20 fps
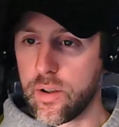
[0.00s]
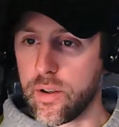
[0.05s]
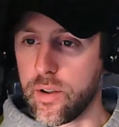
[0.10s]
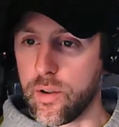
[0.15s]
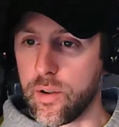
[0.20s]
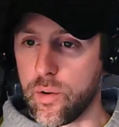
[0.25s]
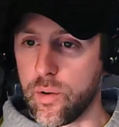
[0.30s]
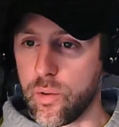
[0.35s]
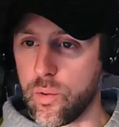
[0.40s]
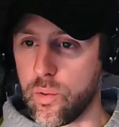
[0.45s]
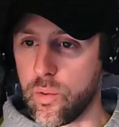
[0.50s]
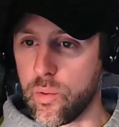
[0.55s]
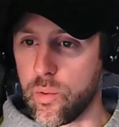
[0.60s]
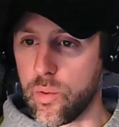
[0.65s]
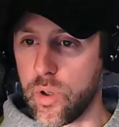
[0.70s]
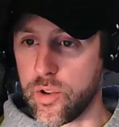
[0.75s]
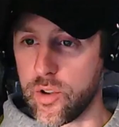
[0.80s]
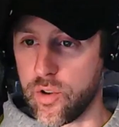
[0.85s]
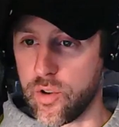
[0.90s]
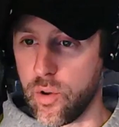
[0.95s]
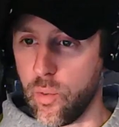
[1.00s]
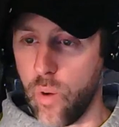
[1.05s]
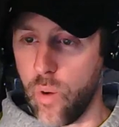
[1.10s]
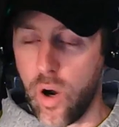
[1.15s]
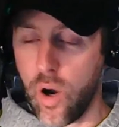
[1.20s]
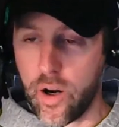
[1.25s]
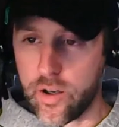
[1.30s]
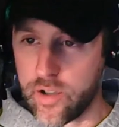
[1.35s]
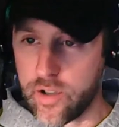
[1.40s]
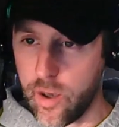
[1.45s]
Is your
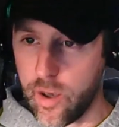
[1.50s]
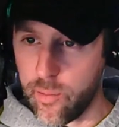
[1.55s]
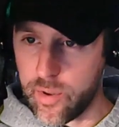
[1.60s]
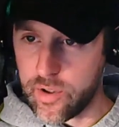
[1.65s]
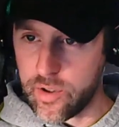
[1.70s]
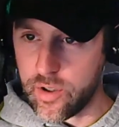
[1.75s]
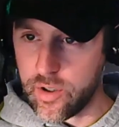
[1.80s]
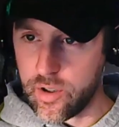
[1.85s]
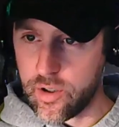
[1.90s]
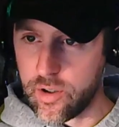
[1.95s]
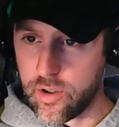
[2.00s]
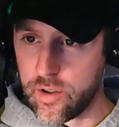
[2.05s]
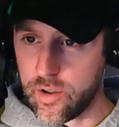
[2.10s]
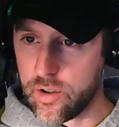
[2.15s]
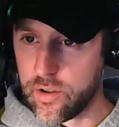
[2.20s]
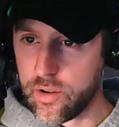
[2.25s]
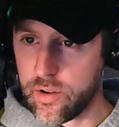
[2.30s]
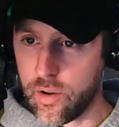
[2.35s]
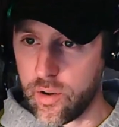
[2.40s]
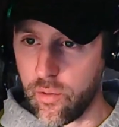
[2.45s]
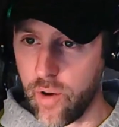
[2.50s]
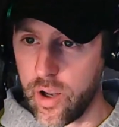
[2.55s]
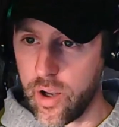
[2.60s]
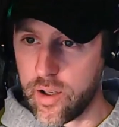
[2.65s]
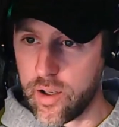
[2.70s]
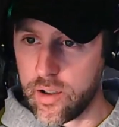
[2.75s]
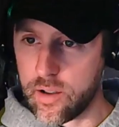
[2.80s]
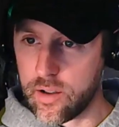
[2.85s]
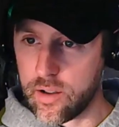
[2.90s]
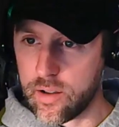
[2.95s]
water temperature the
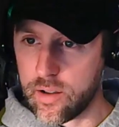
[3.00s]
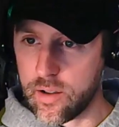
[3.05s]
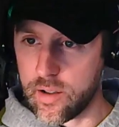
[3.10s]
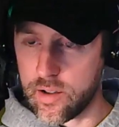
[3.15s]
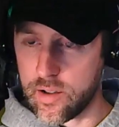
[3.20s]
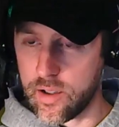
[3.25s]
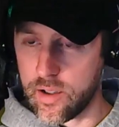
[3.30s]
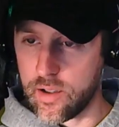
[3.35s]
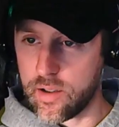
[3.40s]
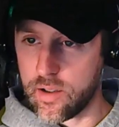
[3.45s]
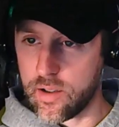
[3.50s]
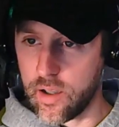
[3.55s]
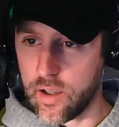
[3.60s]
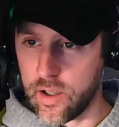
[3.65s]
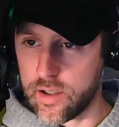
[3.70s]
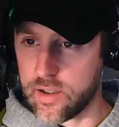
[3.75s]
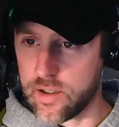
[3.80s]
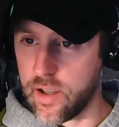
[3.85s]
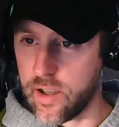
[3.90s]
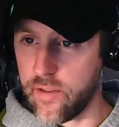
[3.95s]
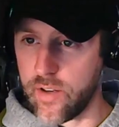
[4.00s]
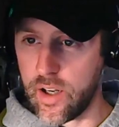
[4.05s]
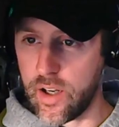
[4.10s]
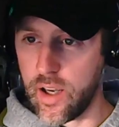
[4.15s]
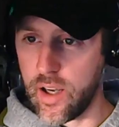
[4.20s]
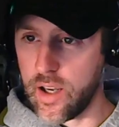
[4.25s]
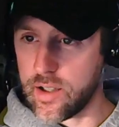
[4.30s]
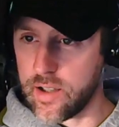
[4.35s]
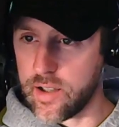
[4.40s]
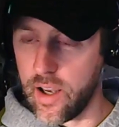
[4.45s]
right? Is it like
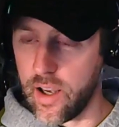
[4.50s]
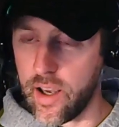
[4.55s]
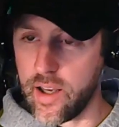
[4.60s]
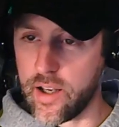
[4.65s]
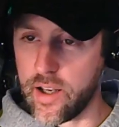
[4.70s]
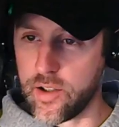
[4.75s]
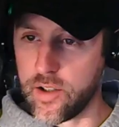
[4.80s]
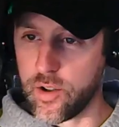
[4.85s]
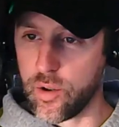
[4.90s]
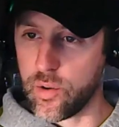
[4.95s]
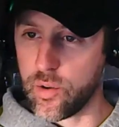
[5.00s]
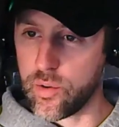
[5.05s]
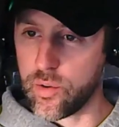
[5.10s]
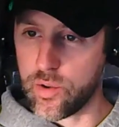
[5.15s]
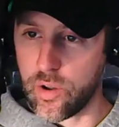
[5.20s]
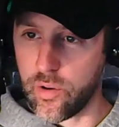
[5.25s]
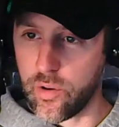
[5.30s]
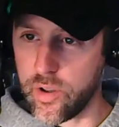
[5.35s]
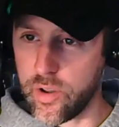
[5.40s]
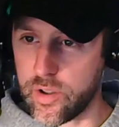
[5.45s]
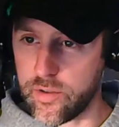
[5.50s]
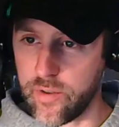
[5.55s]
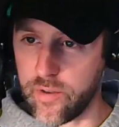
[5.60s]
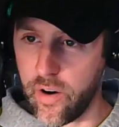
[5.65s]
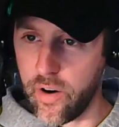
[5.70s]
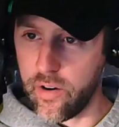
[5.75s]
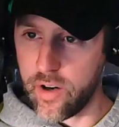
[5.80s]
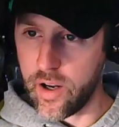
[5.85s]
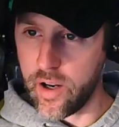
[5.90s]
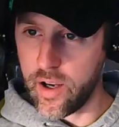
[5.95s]
78 to 82 degrees
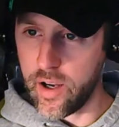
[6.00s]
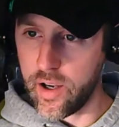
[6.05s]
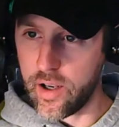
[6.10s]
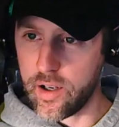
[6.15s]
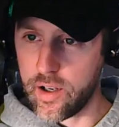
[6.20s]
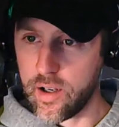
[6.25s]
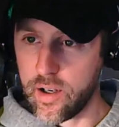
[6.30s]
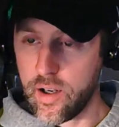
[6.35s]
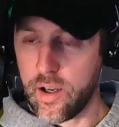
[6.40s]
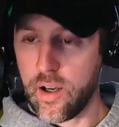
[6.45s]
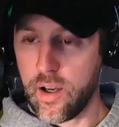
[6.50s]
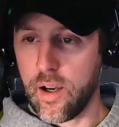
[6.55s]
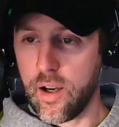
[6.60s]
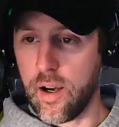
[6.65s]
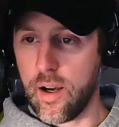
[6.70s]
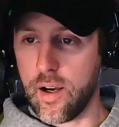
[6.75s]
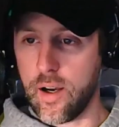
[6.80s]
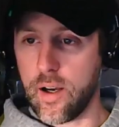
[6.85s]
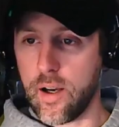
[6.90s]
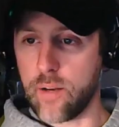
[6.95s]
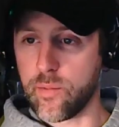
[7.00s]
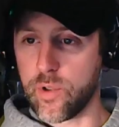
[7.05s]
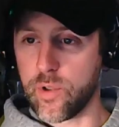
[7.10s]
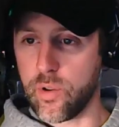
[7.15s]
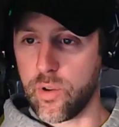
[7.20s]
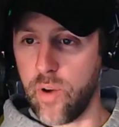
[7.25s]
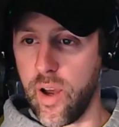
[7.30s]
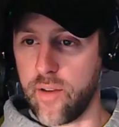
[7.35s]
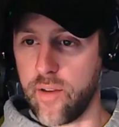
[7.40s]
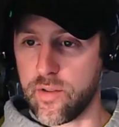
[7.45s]
Fahrenheit? Do
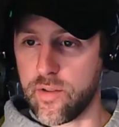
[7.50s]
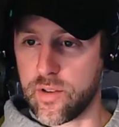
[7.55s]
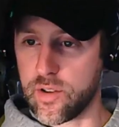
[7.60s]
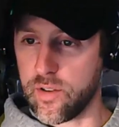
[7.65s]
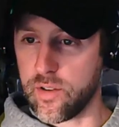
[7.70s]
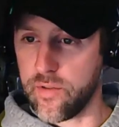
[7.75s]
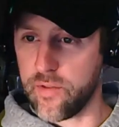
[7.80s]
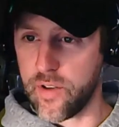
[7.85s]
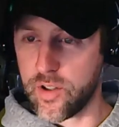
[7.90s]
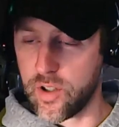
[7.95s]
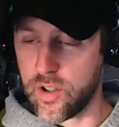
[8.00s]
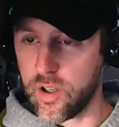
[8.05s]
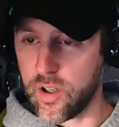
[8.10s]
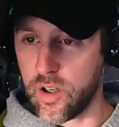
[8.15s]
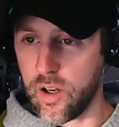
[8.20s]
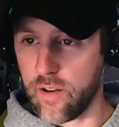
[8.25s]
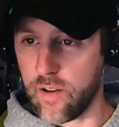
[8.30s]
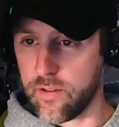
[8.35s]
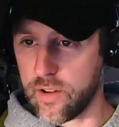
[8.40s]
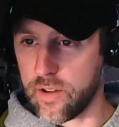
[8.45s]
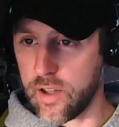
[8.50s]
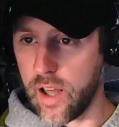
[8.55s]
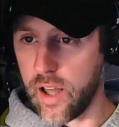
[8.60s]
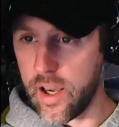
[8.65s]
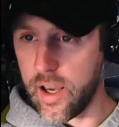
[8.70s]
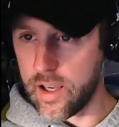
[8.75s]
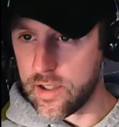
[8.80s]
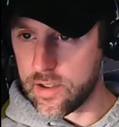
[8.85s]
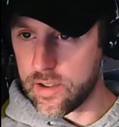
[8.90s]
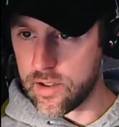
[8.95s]
you have sufficient enough
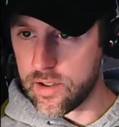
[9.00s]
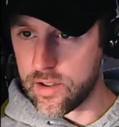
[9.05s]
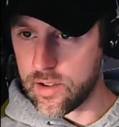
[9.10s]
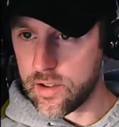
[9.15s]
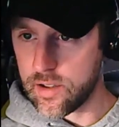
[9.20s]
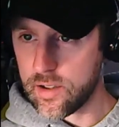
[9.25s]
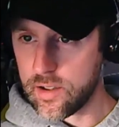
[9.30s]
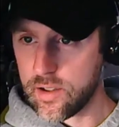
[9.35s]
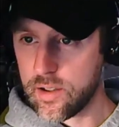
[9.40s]
light?